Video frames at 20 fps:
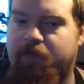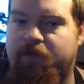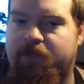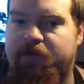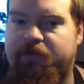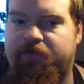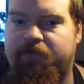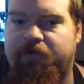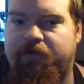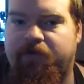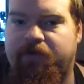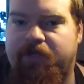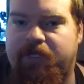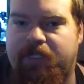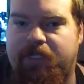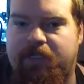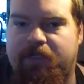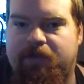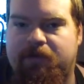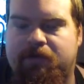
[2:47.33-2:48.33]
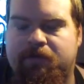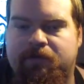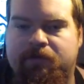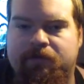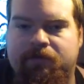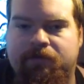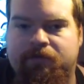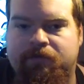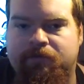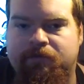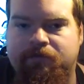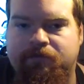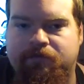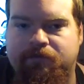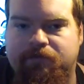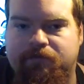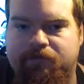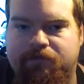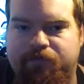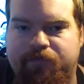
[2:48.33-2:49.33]
I'm going to turn the
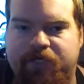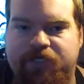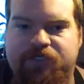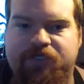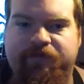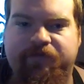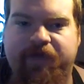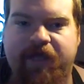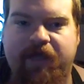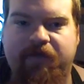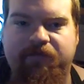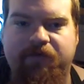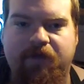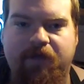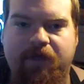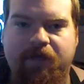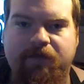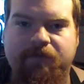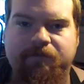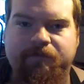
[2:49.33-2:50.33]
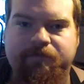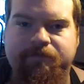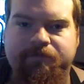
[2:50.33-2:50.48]
pressure valve on